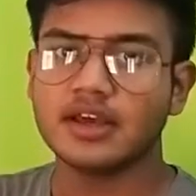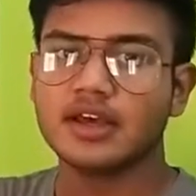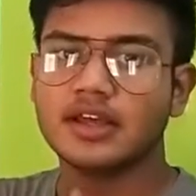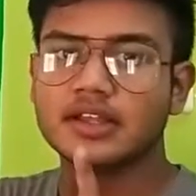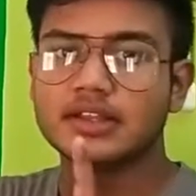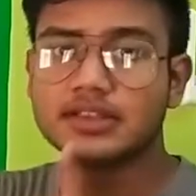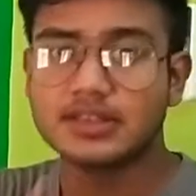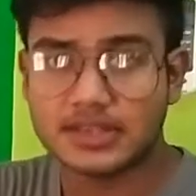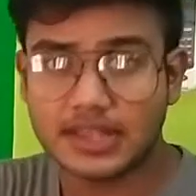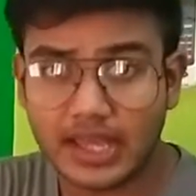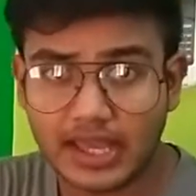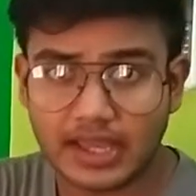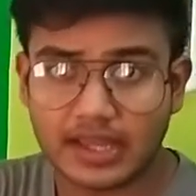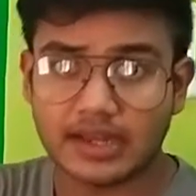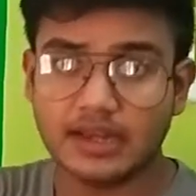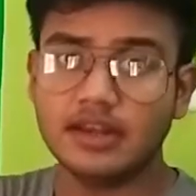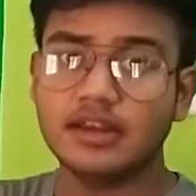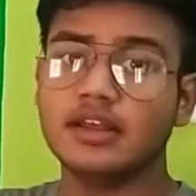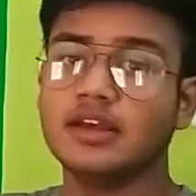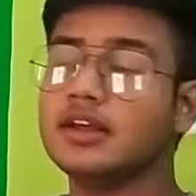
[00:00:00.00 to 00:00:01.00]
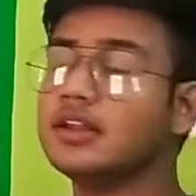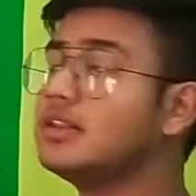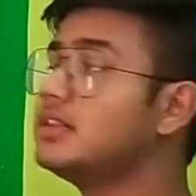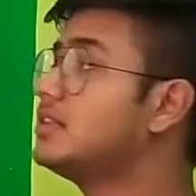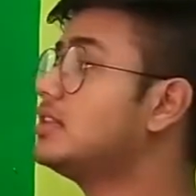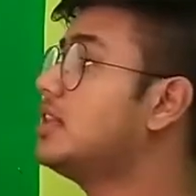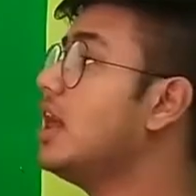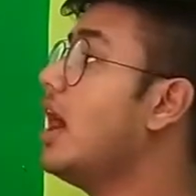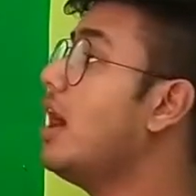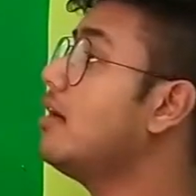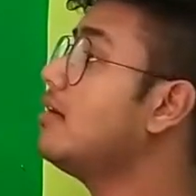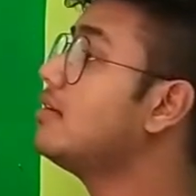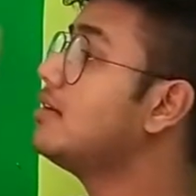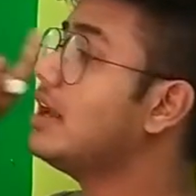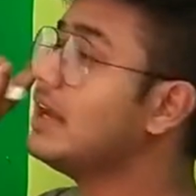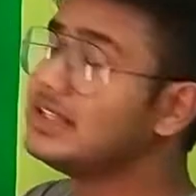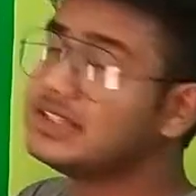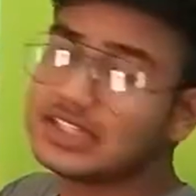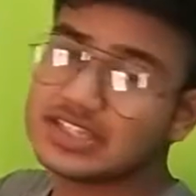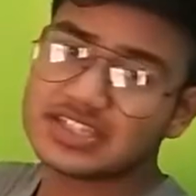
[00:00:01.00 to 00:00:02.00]
then the
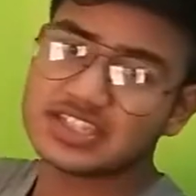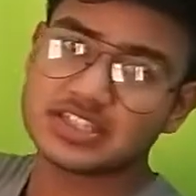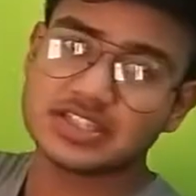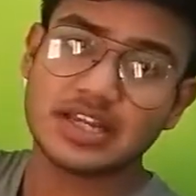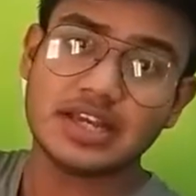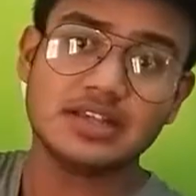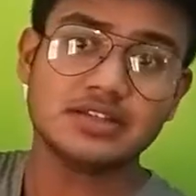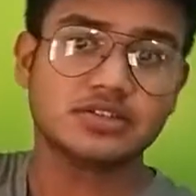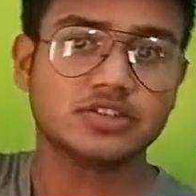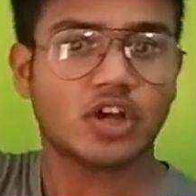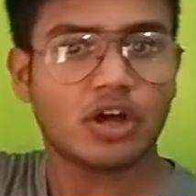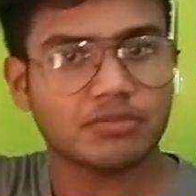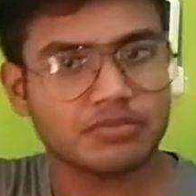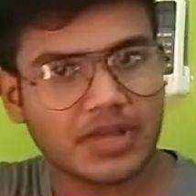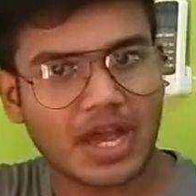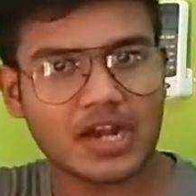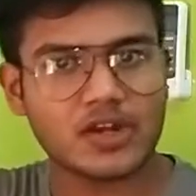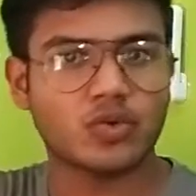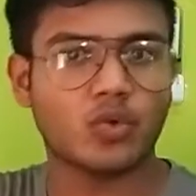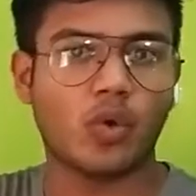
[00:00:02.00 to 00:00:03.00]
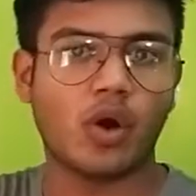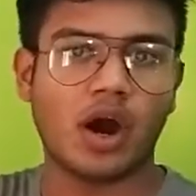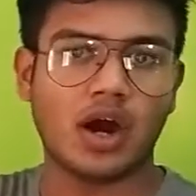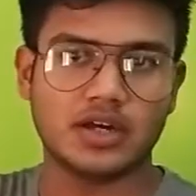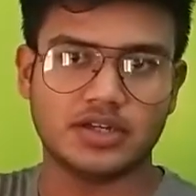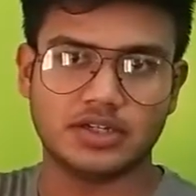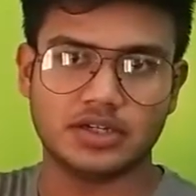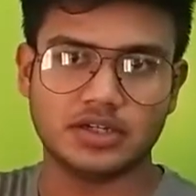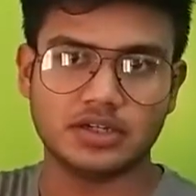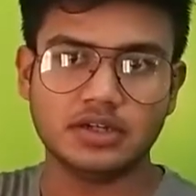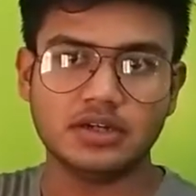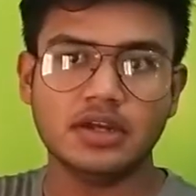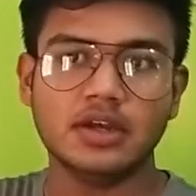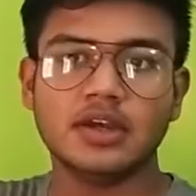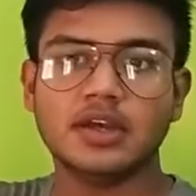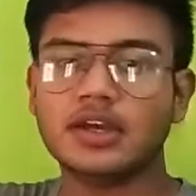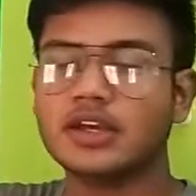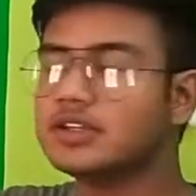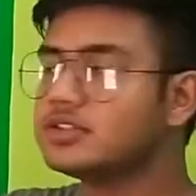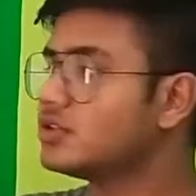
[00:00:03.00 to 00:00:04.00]
resistance of that wire
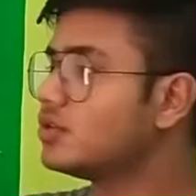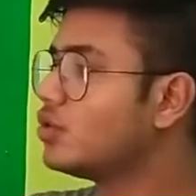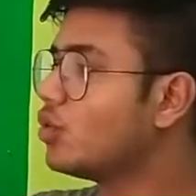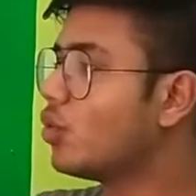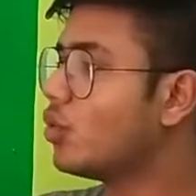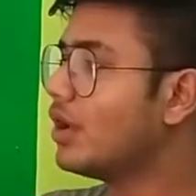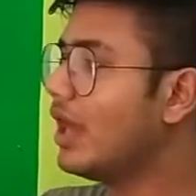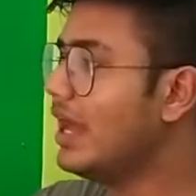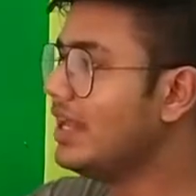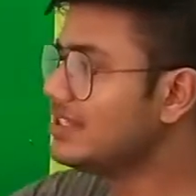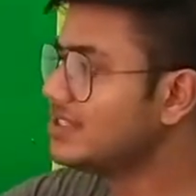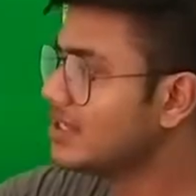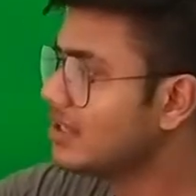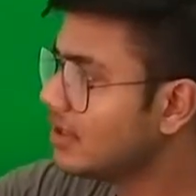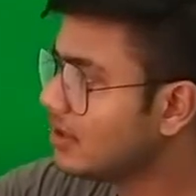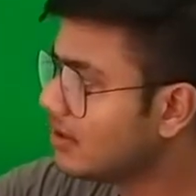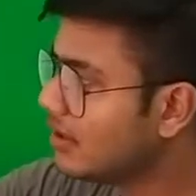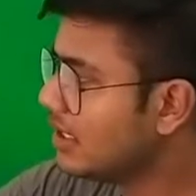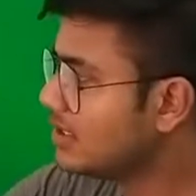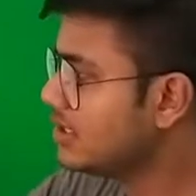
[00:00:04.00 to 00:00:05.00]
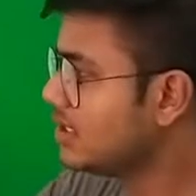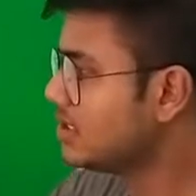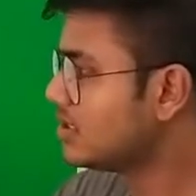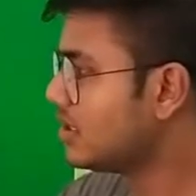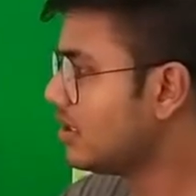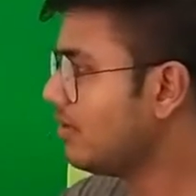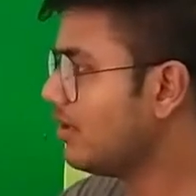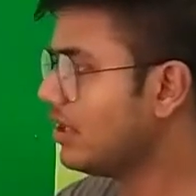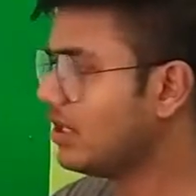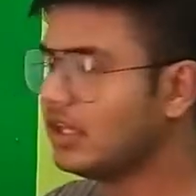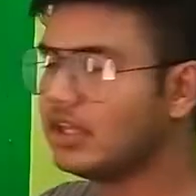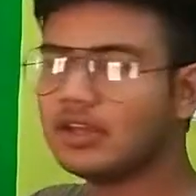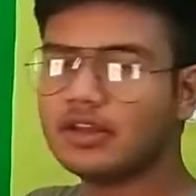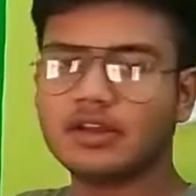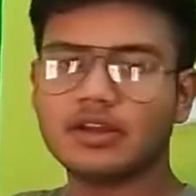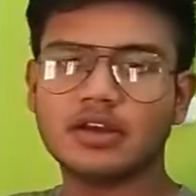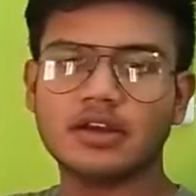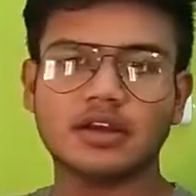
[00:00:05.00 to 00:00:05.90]
is known as resistivity.